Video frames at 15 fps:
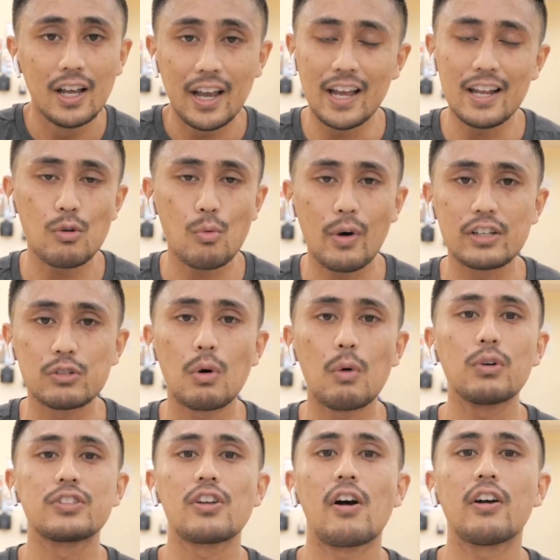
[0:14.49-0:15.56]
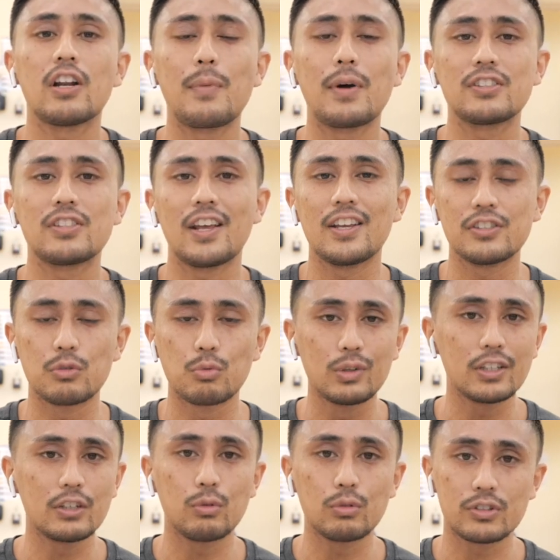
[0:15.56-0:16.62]
Anyways, what we're talking about today is a
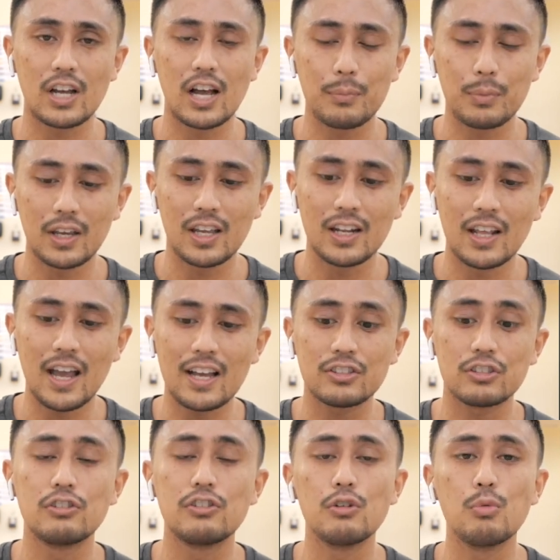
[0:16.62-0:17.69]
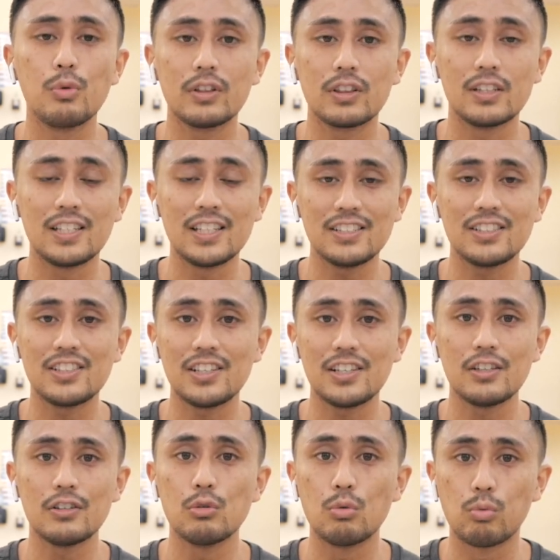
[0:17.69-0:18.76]
really cool topic, and it has to do with the
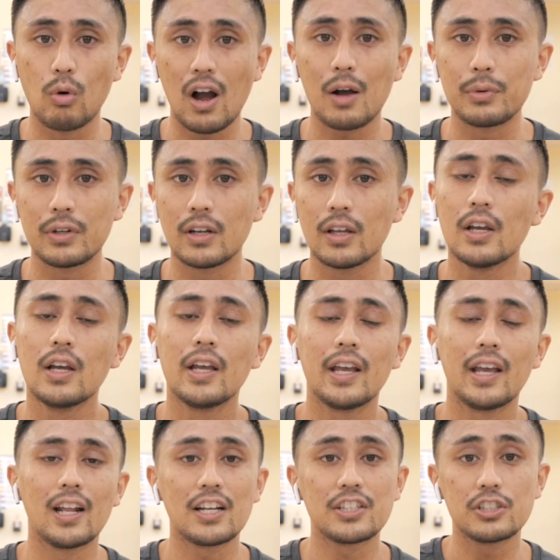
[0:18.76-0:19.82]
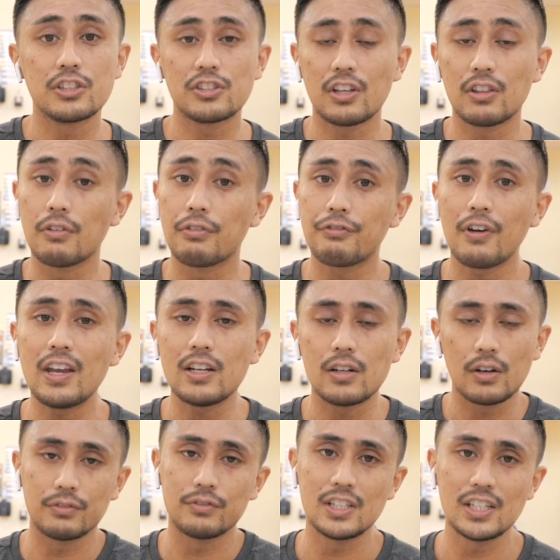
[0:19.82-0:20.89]
DCEU Robin, and I should say the fate
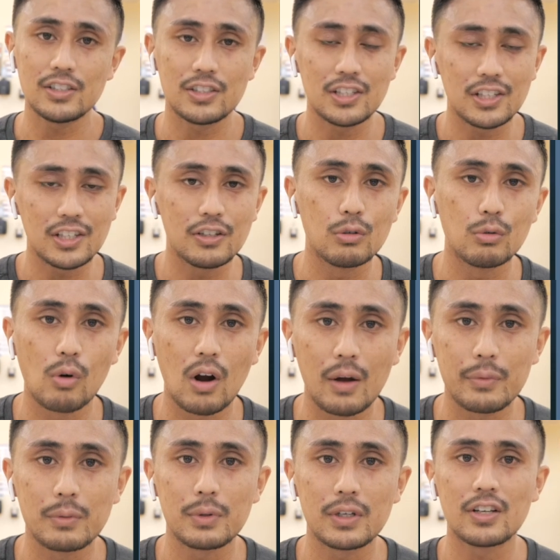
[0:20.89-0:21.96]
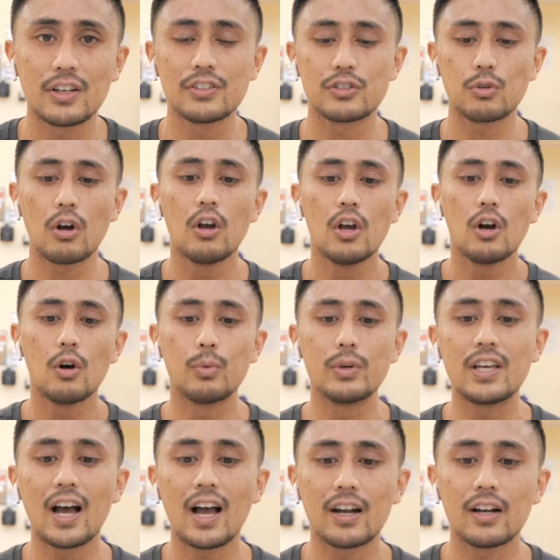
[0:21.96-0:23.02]
of DCEU Robin, because we
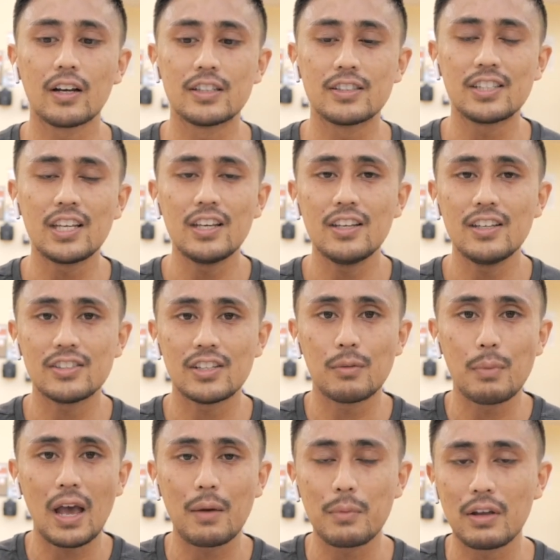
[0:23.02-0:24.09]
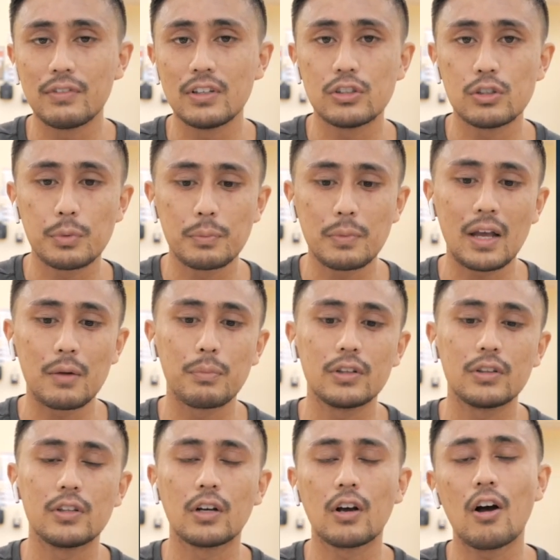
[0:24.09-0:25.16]
got a tease in Batman v Superman,
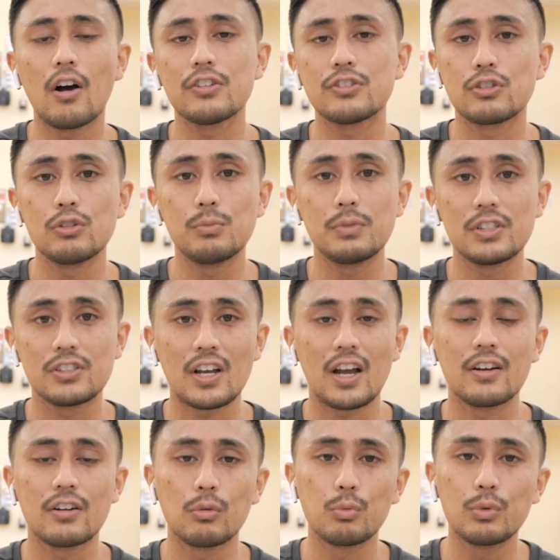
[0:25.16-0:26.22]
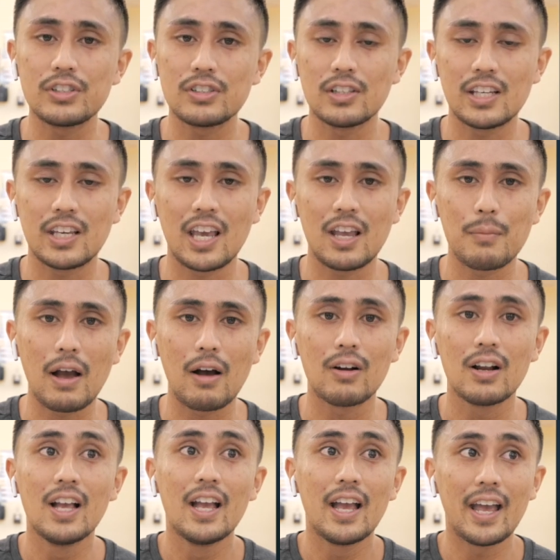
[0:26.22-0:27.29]
but the costume designer recently came out
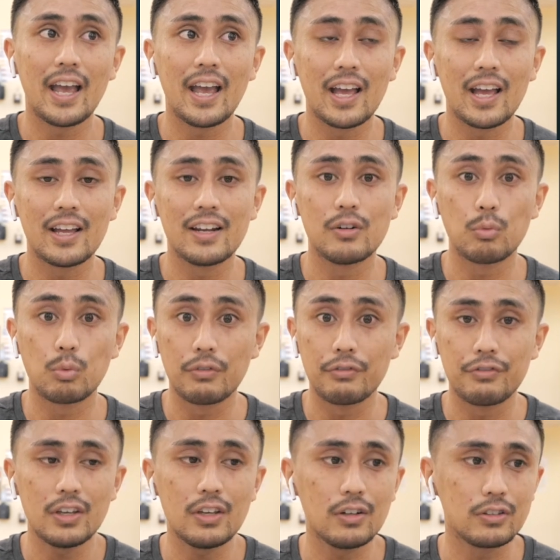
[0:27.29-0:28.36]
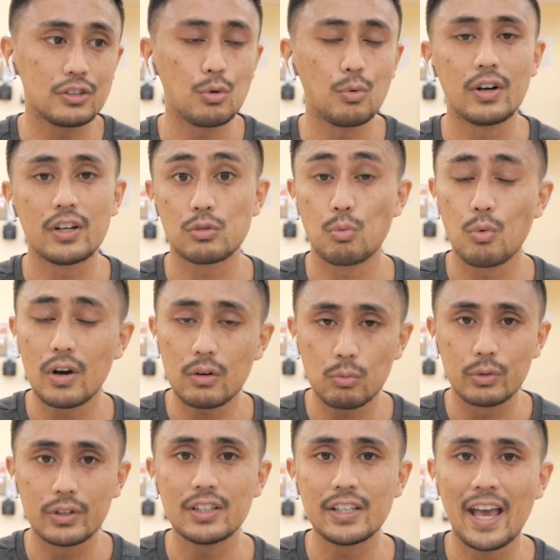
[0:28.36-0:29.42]
and revealed to us what
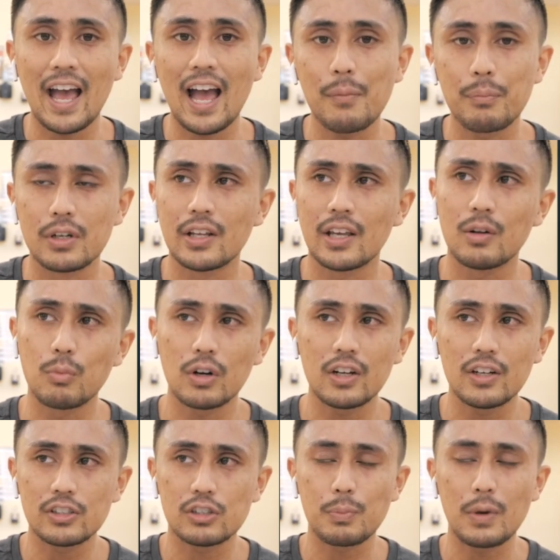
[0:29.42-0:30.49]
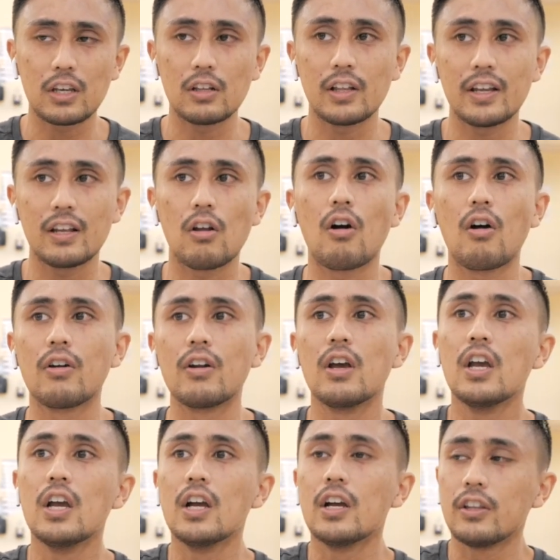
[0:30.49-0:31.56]
really happened, and we're going to speculate on
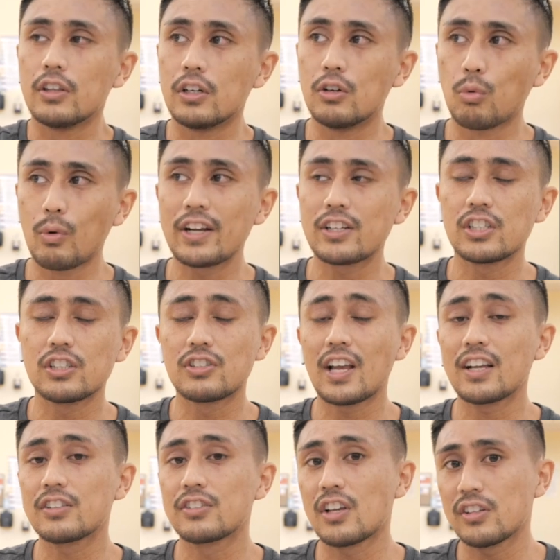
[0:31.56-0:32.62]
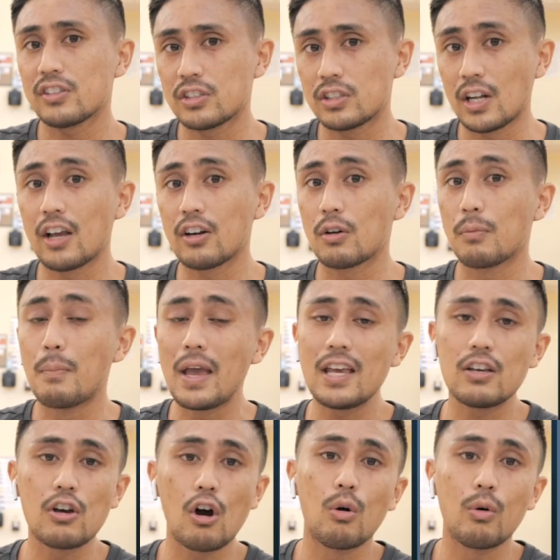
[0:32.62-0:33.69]
the direction Zack Snyder may
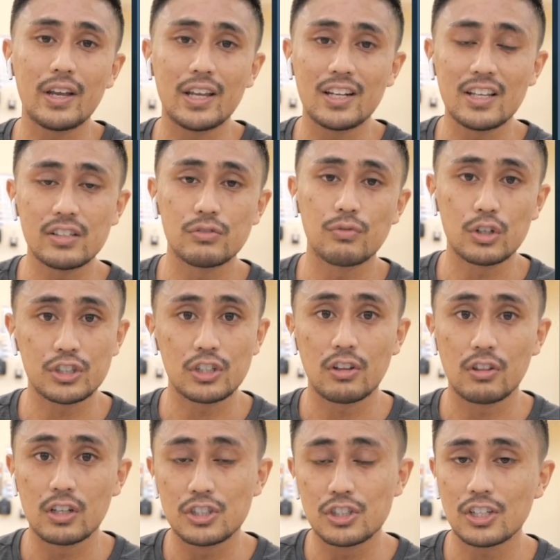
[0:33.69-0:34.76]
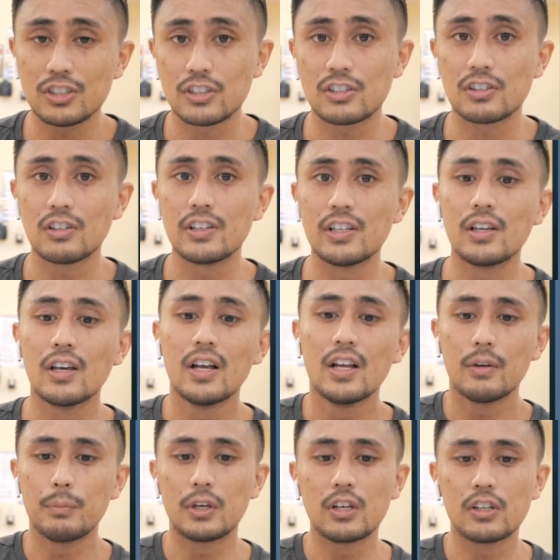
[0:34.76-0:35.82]
go in his version of the Justice League,
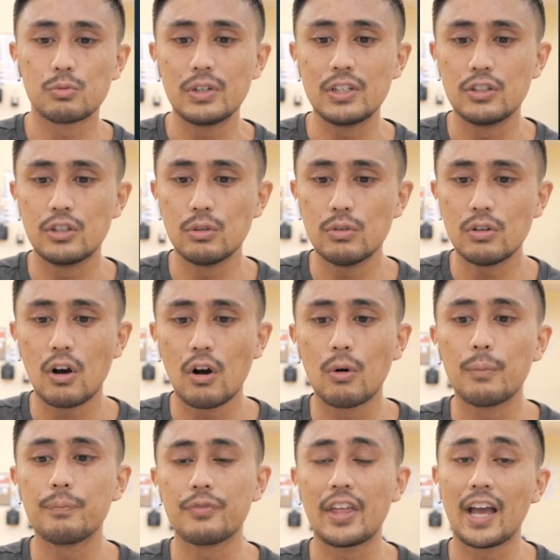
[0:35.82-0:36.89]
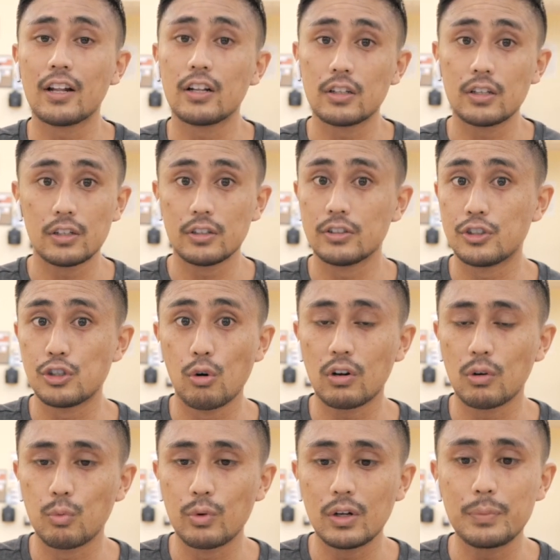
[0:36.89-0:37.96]
because we do know that
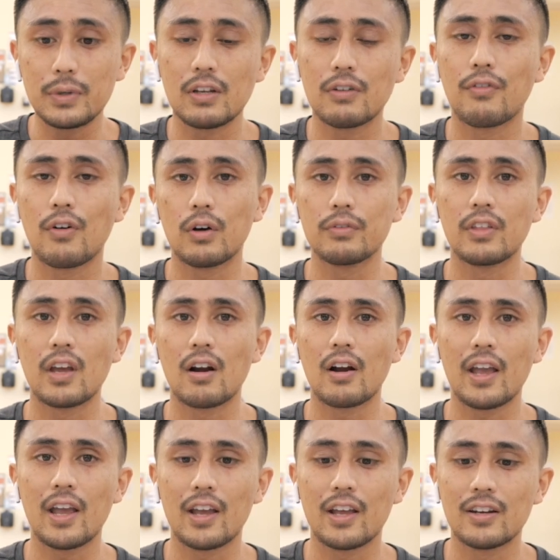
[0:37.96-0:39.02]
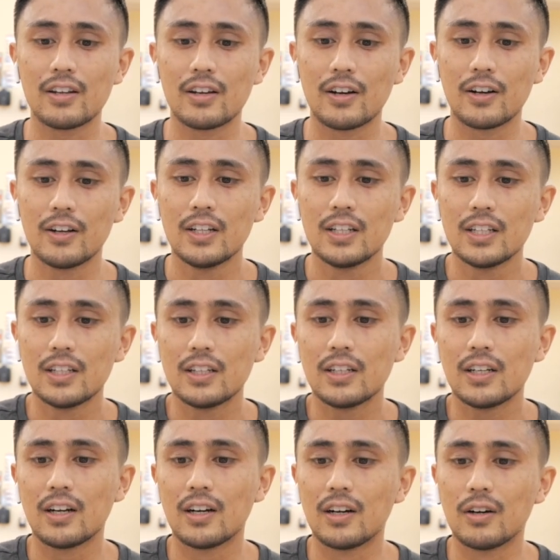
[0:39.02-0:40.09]
Joker will be involved there, and
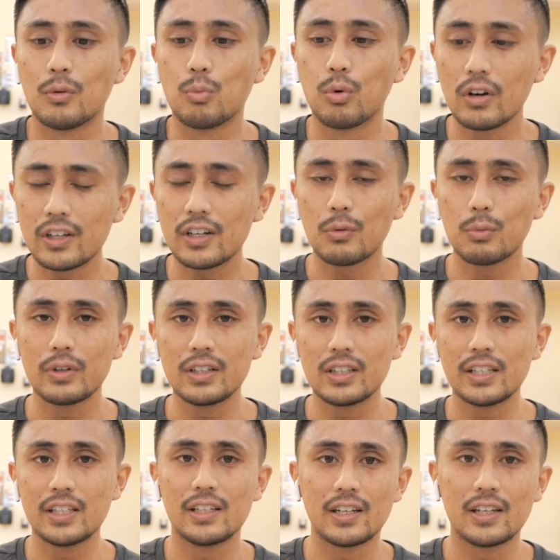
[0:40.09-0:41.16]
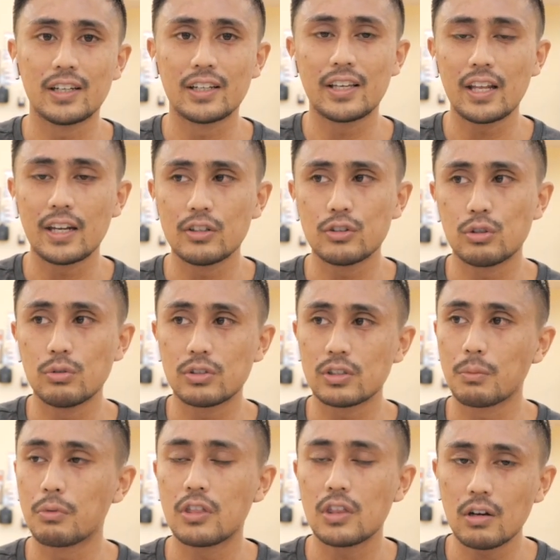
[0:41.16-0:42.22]
we're going to really get into
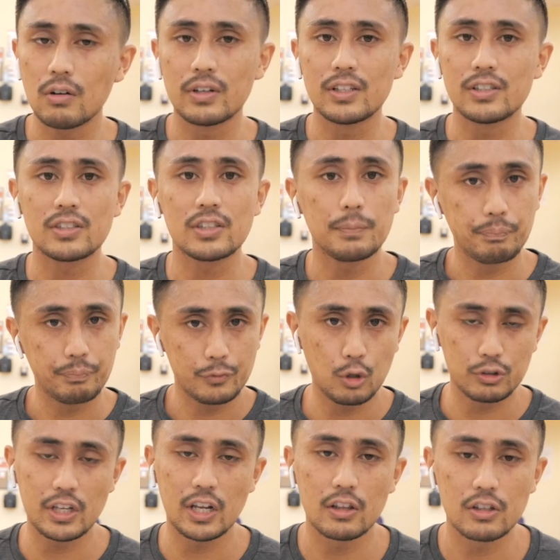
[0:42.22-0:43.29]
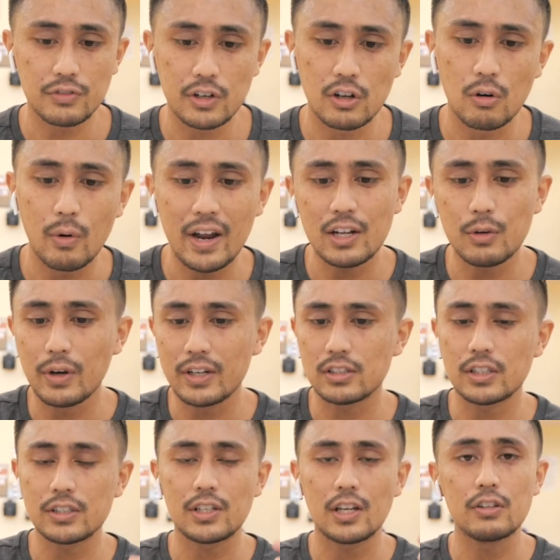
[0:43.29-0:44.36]
some theories towards the end of this video. Anyways,
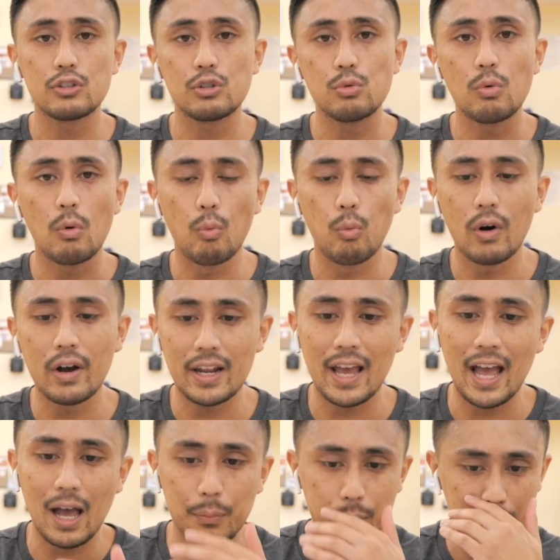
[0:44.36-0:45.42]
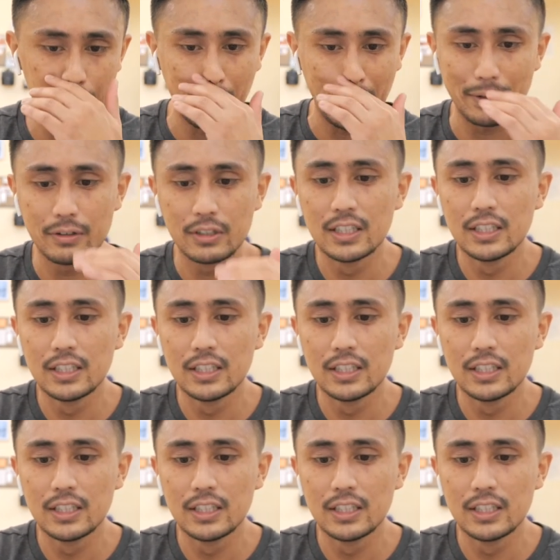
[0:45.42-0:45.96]
let's get into what happened, right?